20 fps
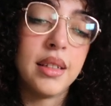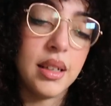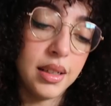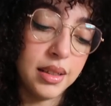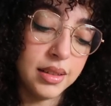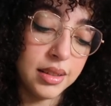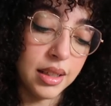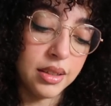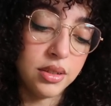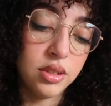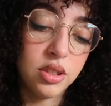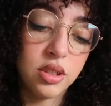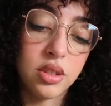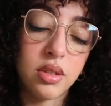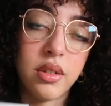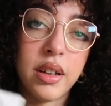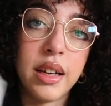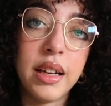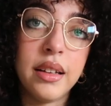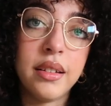a
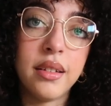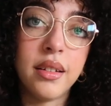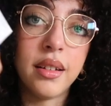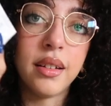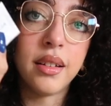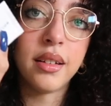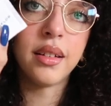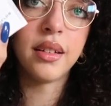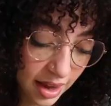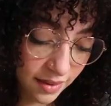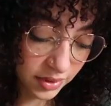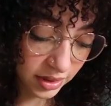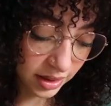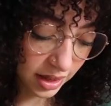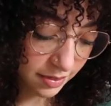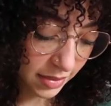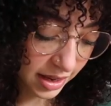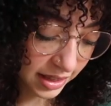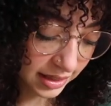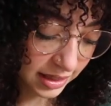sunscreen. I feel
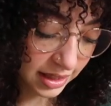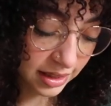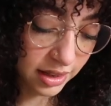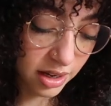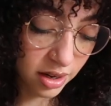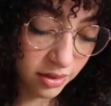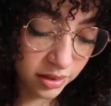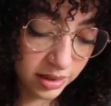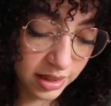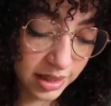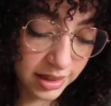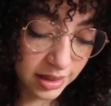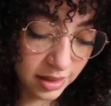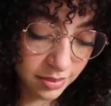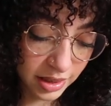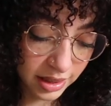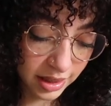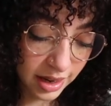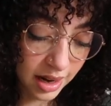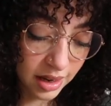like my skincare
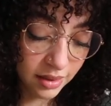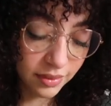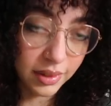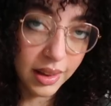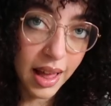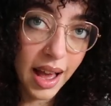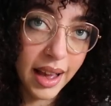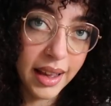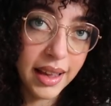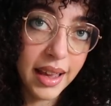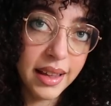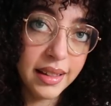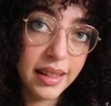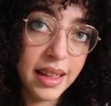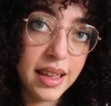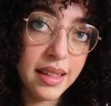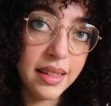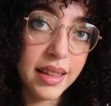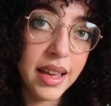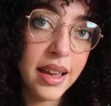routine's been kind of lacking
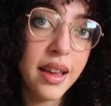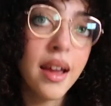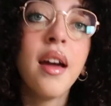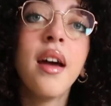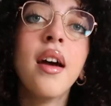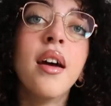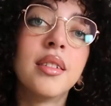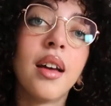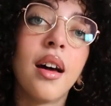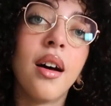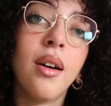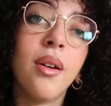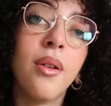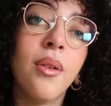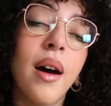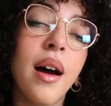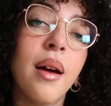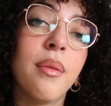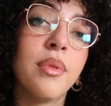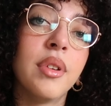lately,
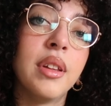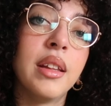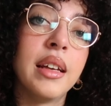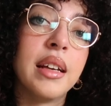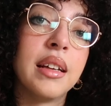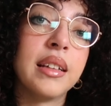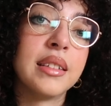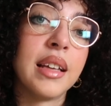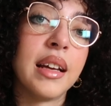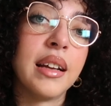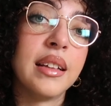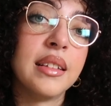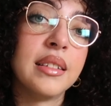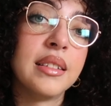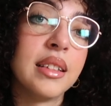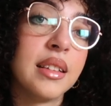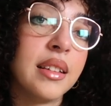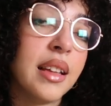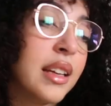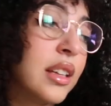so I'm really
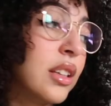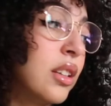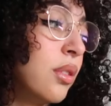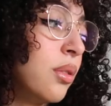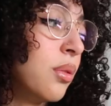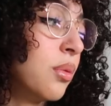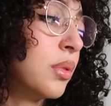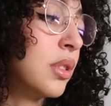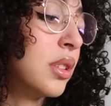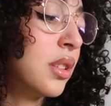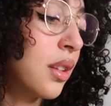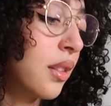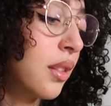excited to like use